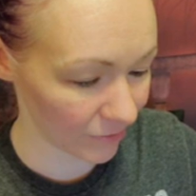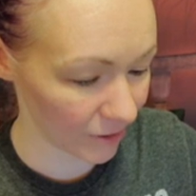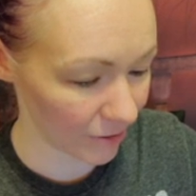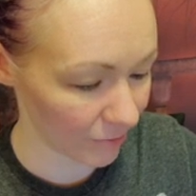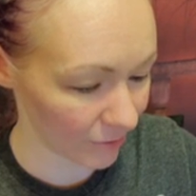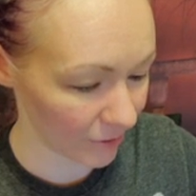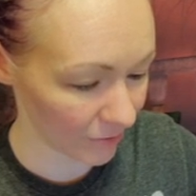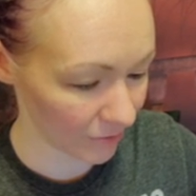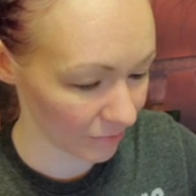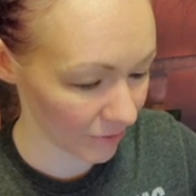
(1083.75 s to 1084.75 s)
you know, it
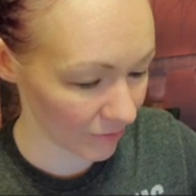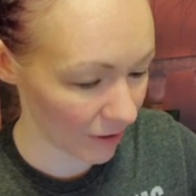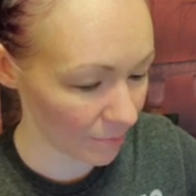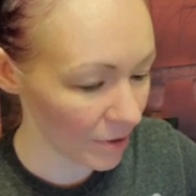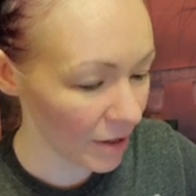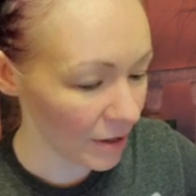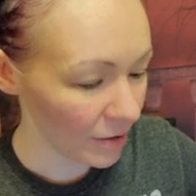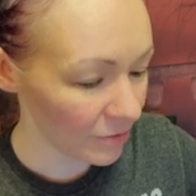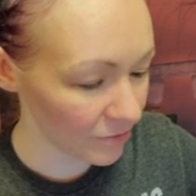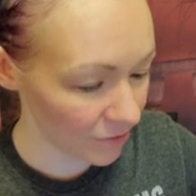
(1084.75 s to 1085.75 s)
isn't the same.
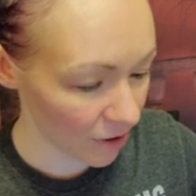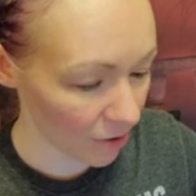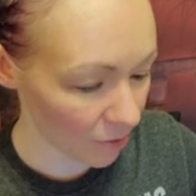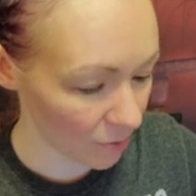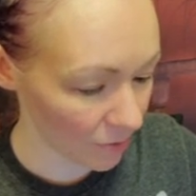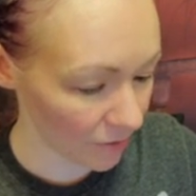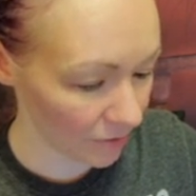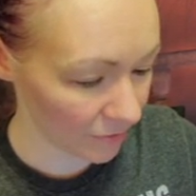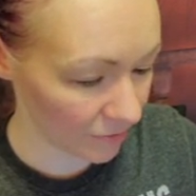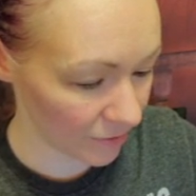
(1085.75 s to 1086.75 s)
So
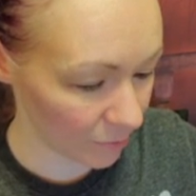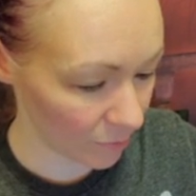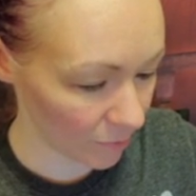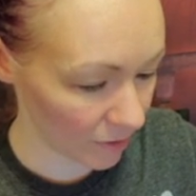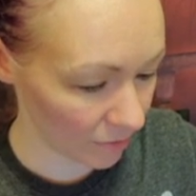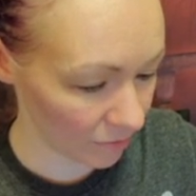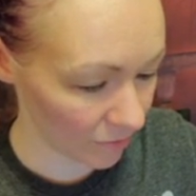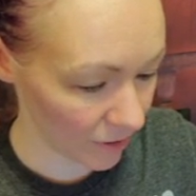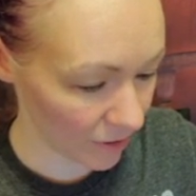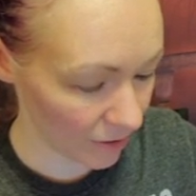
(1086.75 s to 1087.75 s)
let's see what we can
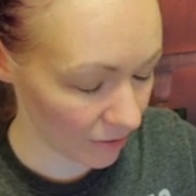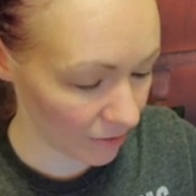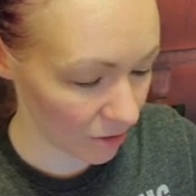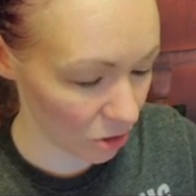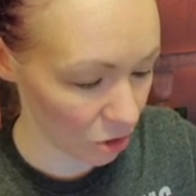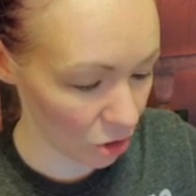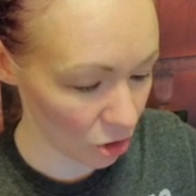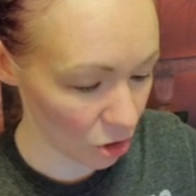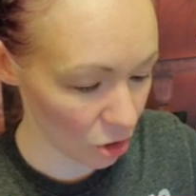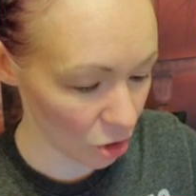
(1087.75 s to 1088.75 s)
find
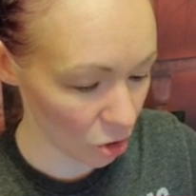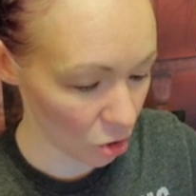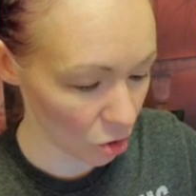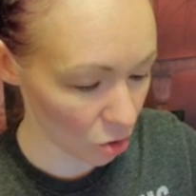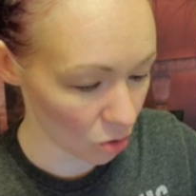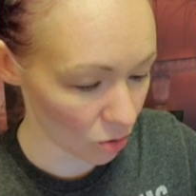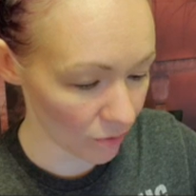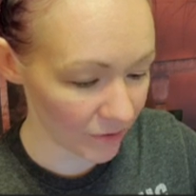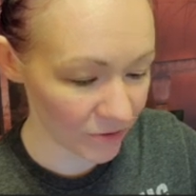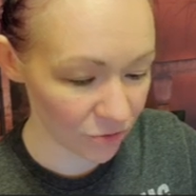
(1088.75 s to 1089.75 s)
here.
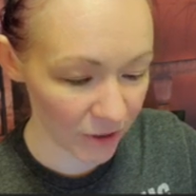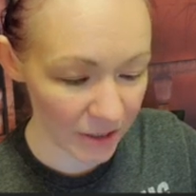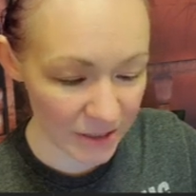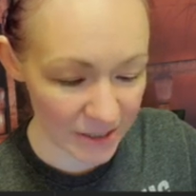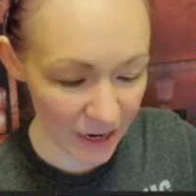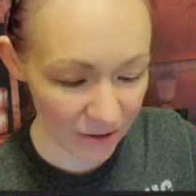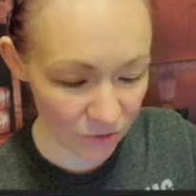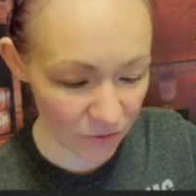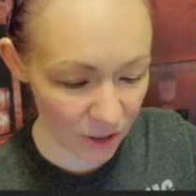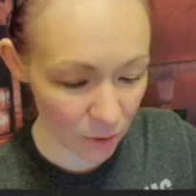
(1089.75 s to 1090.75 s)
This freaking
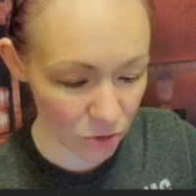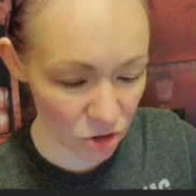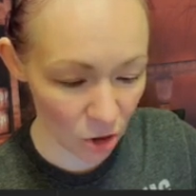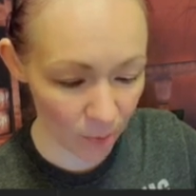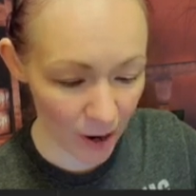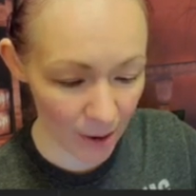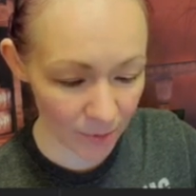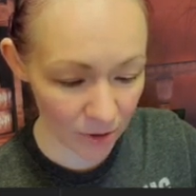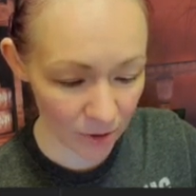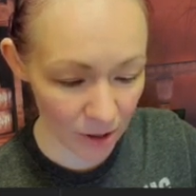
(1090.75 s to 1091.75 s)
dentist video is so
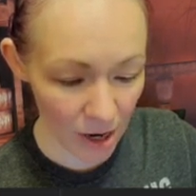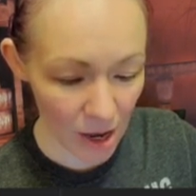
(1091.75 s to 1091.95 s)
popular.